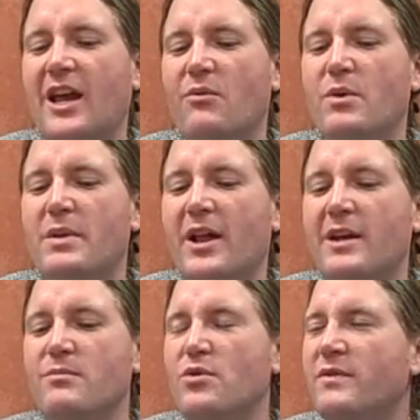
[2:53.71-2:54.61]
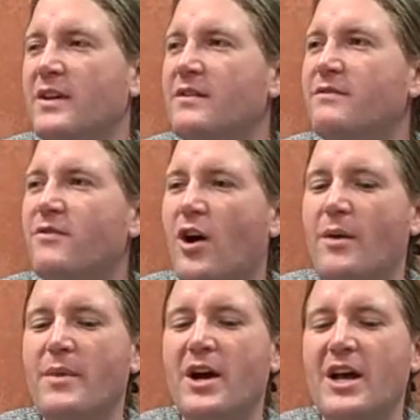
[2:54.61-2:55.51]
would be like moving
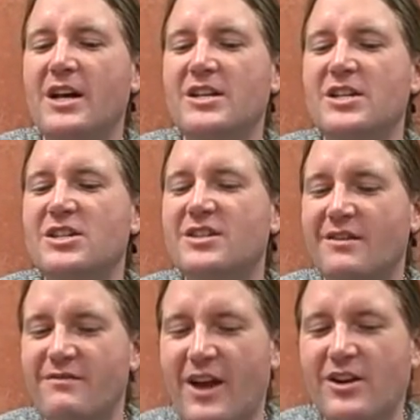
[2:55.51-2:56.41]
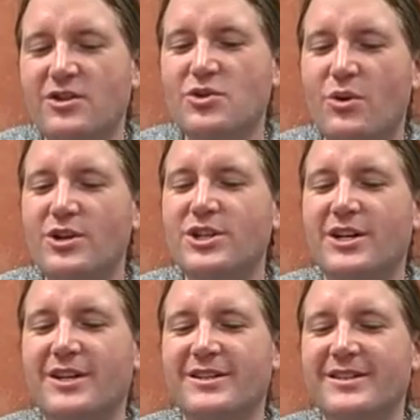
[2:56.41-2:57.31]
from Savannah, Georgia